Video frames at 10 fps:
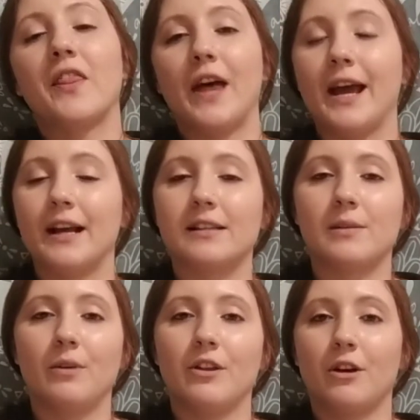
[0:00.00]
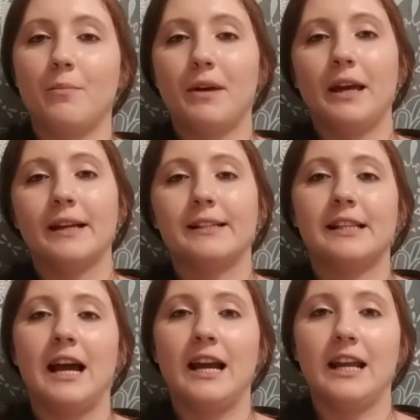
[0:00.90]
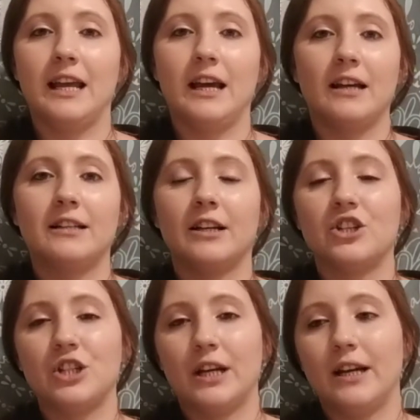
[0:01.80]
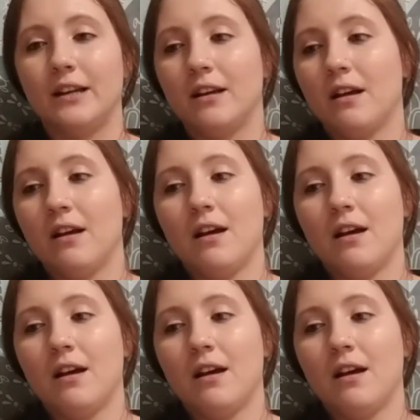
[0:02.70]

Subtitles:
things, whether it be anxiety, addiction,